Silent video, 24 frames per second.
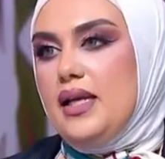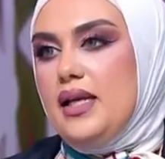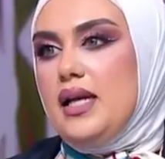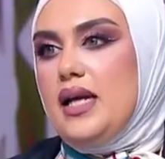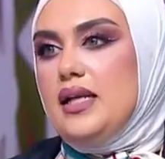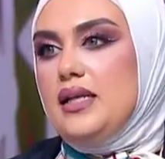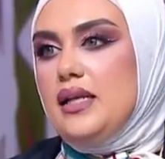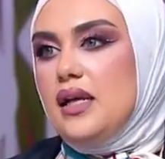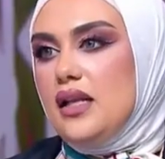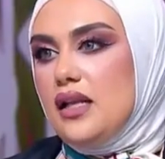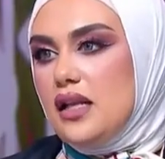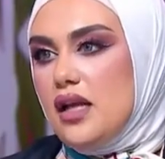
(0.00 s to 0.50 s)

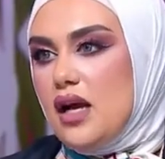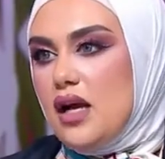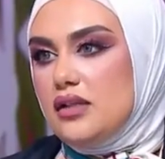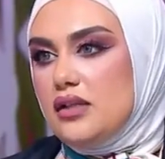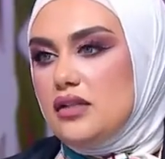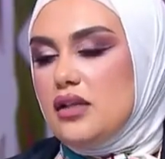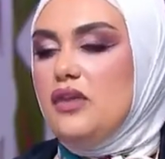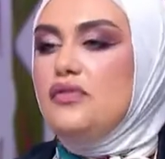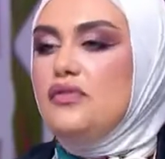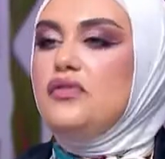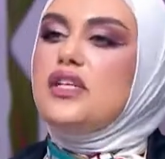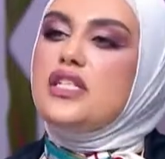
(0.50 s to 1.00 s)
and a lot
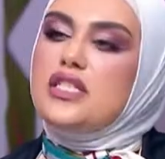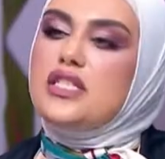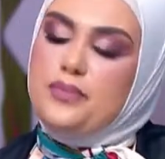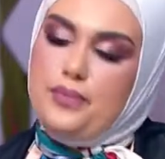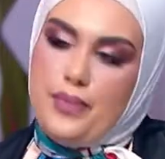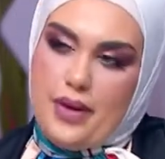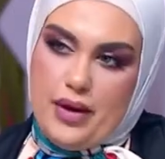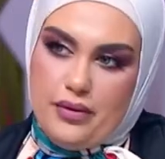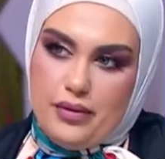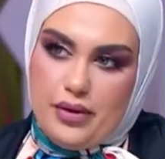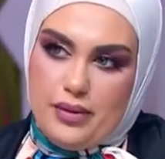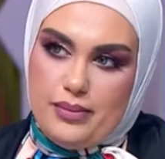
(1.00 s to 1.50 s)
of
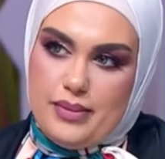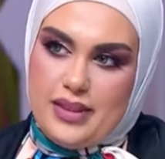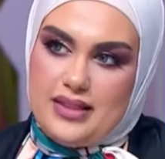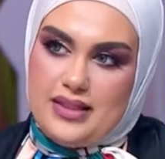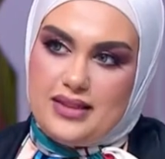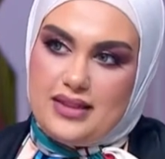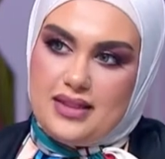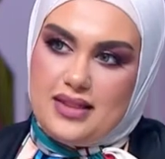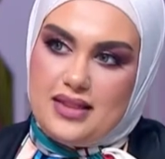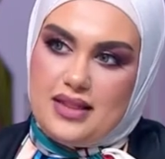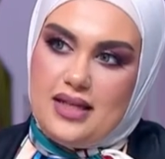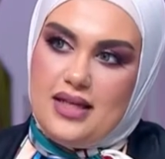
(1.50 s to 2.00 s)

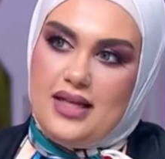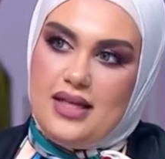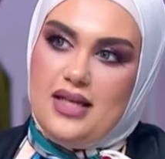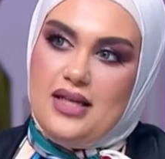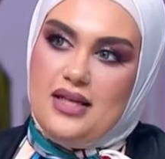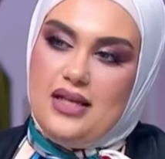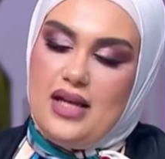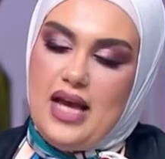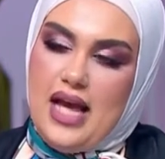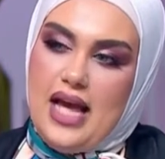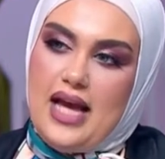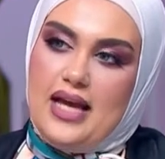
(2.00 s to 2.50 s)
experiments
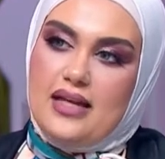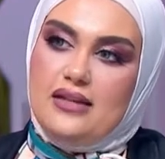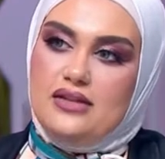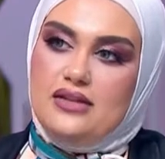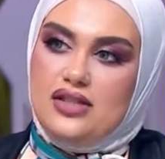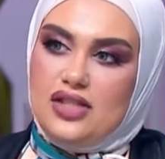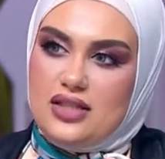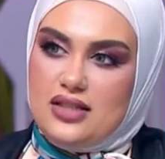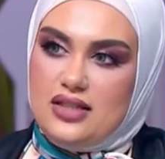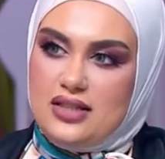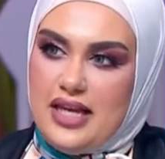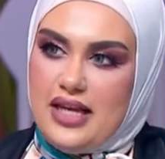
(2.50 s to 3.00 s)
and
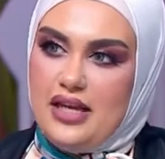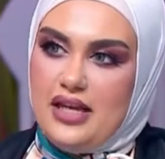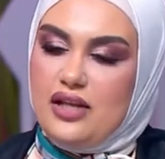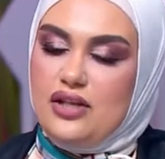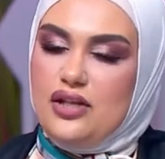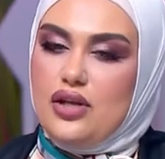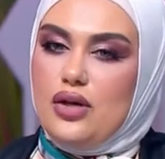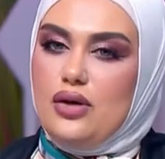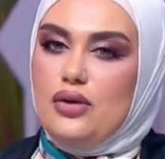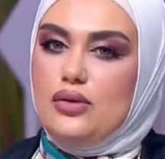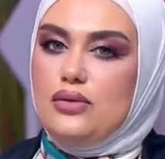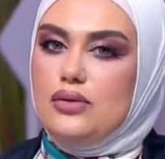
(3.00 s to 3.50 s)
just take a
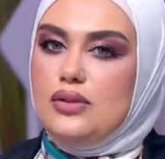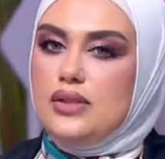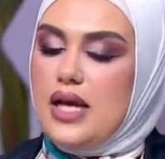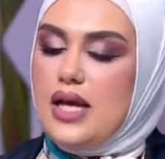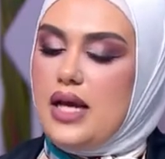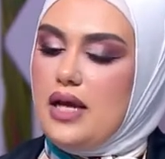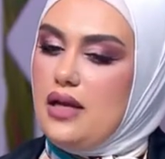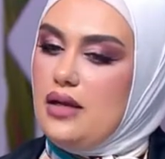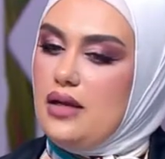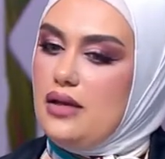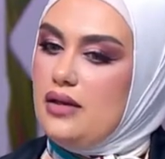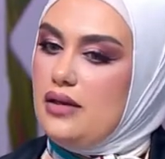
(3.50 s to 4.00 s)
note
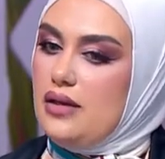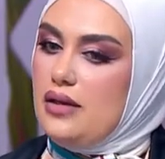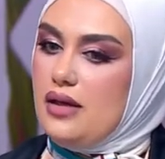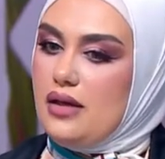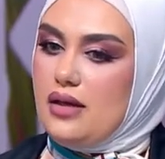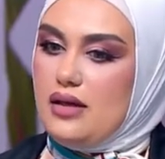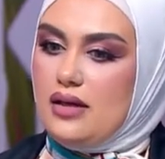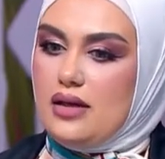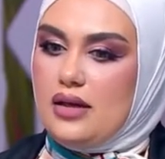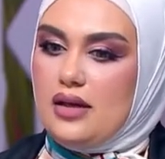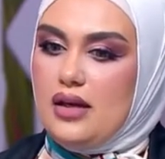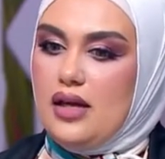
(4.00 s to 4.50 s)

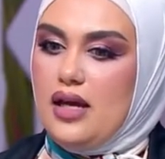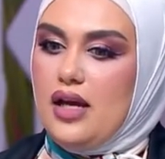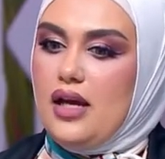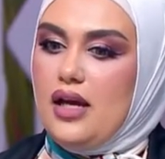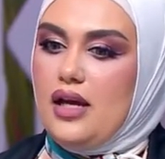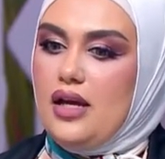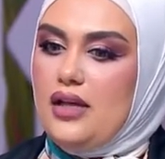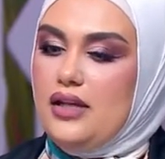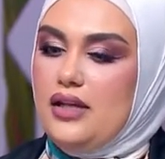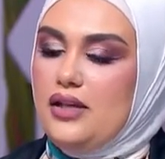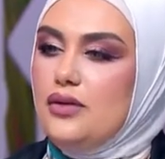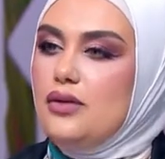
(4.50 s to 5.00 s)
and
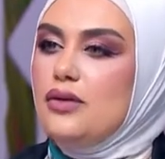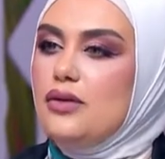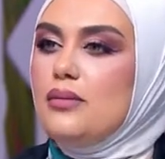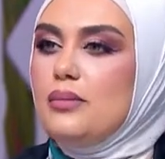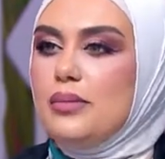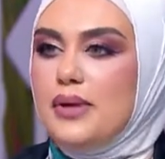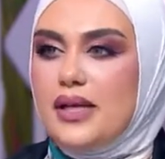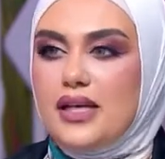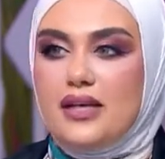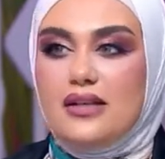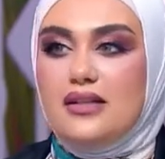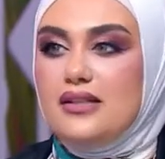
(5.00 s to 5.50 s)
you'll
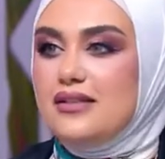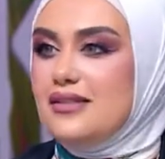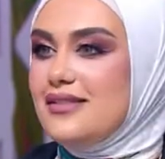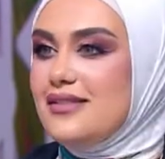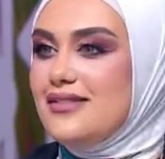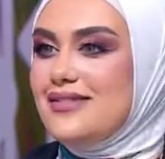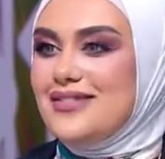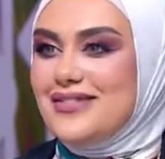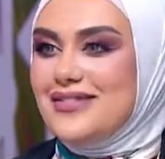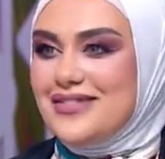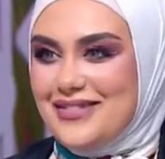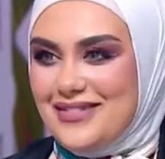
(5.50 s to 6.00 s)
be good
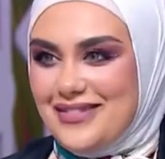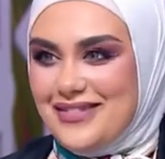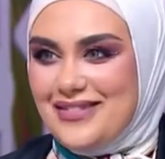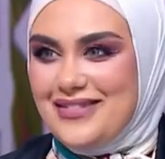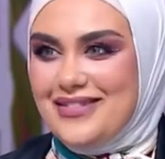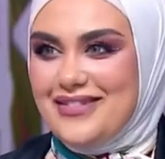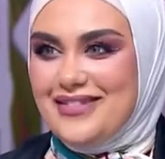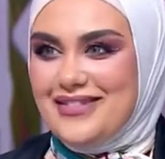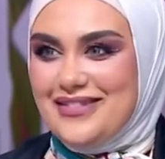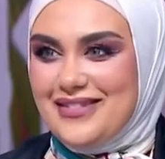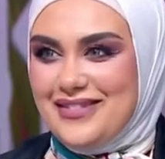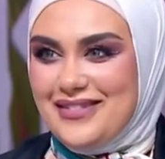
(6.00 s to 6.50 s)

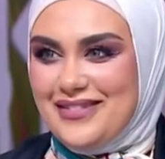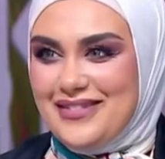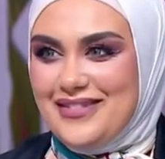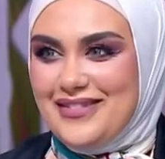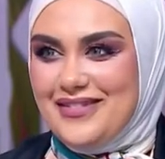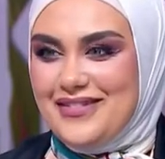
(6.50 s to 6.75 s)
of course